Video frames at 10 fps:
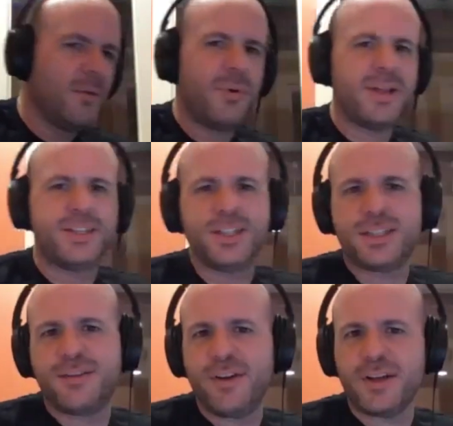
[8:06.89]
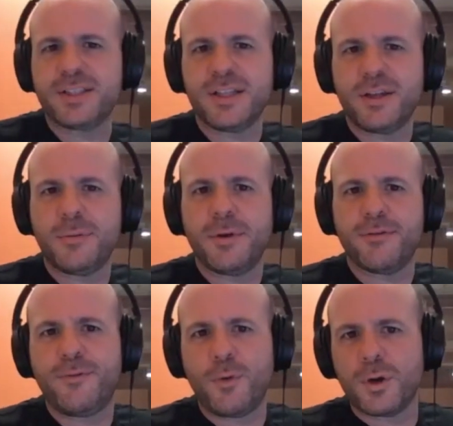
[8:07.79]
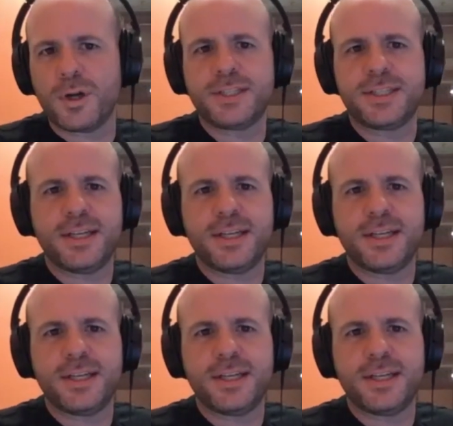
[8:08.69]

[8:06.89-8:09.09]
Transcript: but it just felt a little bit forced,